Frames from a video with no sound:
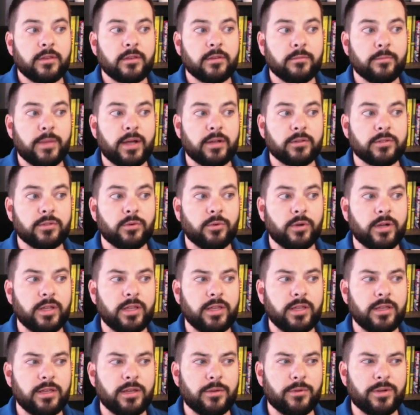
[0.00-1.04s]
About
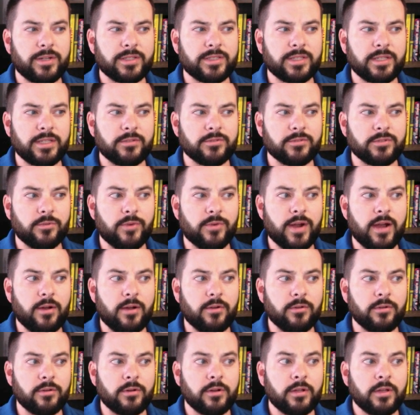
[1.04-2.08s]
20, I want to say it was
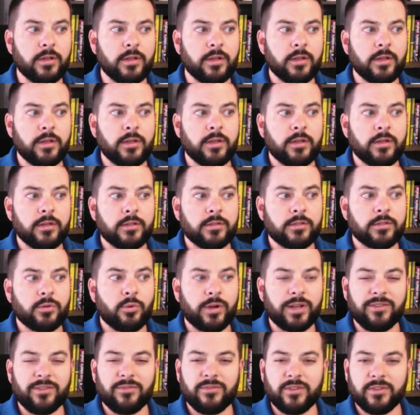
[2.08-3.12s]
around
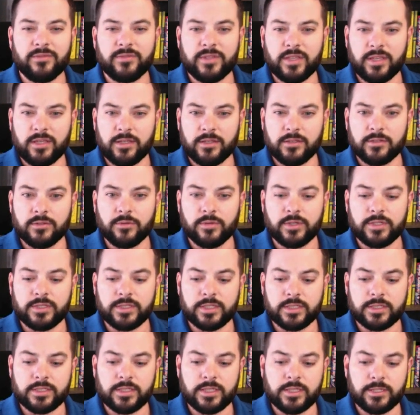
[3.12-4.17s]
2015,
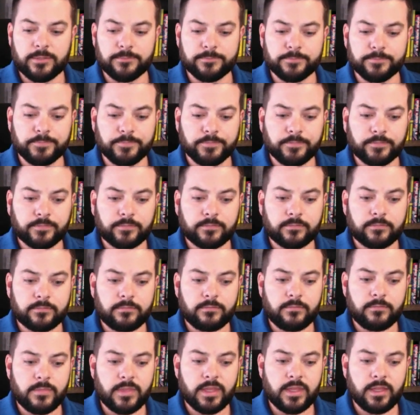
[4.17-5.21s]
2016.
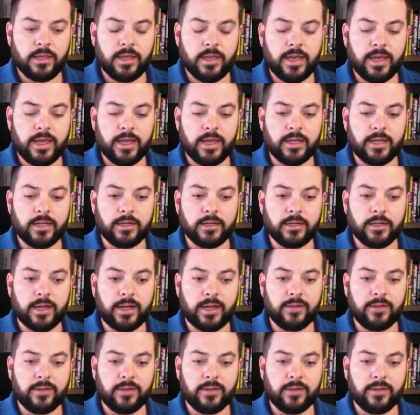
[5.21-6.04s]
And I